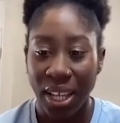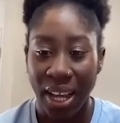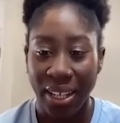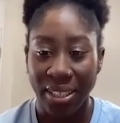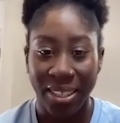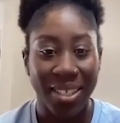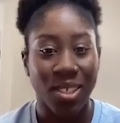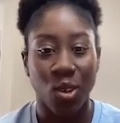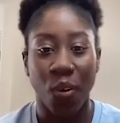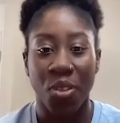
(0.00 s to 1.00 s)
and this
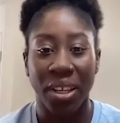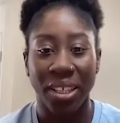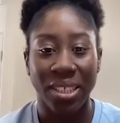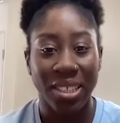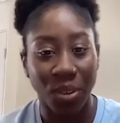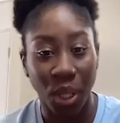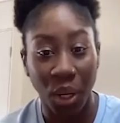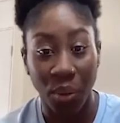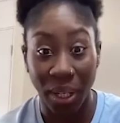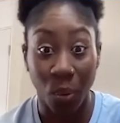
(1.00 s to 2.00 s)
sort of thing is still
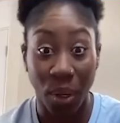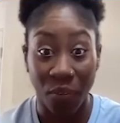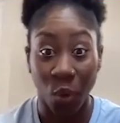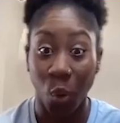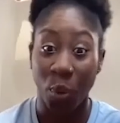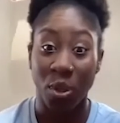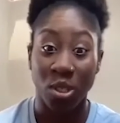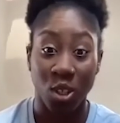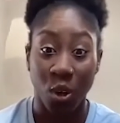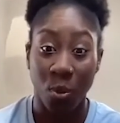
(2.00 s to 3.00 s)
going, and we thought we were
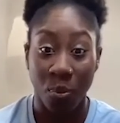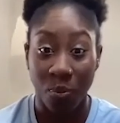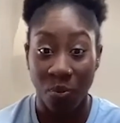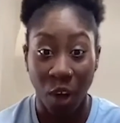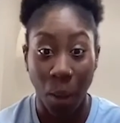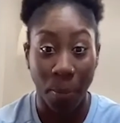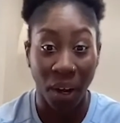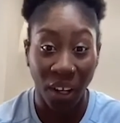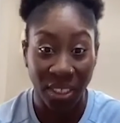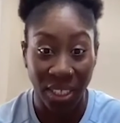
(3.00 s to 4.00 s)
so far
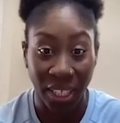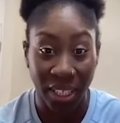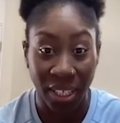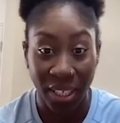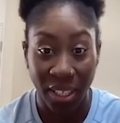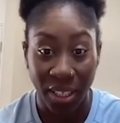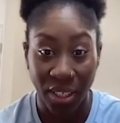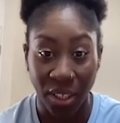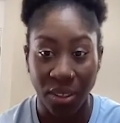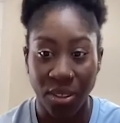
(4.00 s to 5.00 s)
past it, you
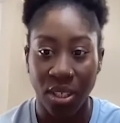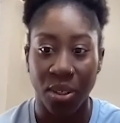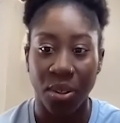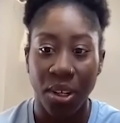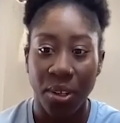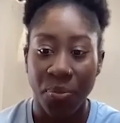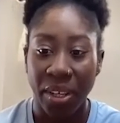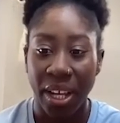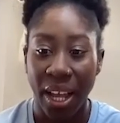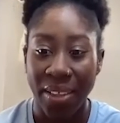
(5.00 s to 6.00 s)
know. So
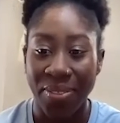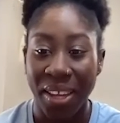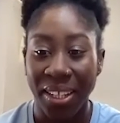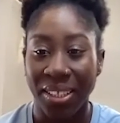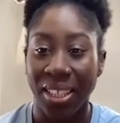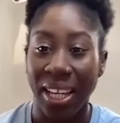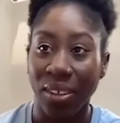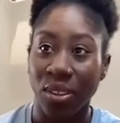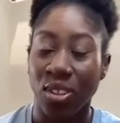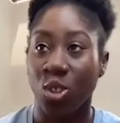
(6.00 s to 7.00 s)
and then it's allowed
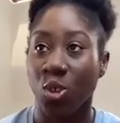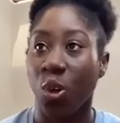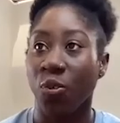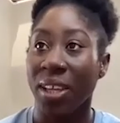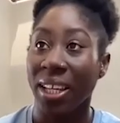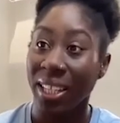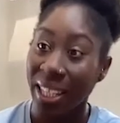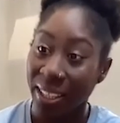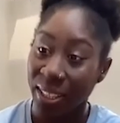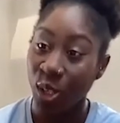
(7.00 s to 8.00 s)
us to sort of
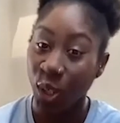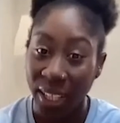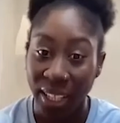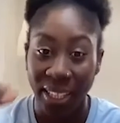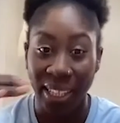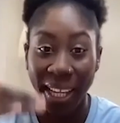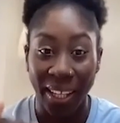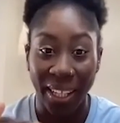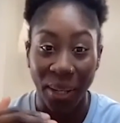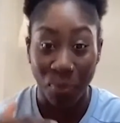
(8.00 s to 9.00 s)
then look at it
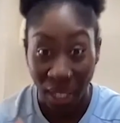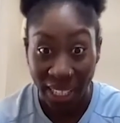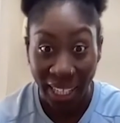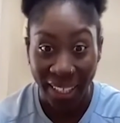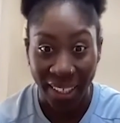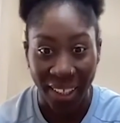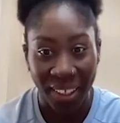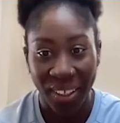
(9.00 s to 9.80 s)
layer by layer,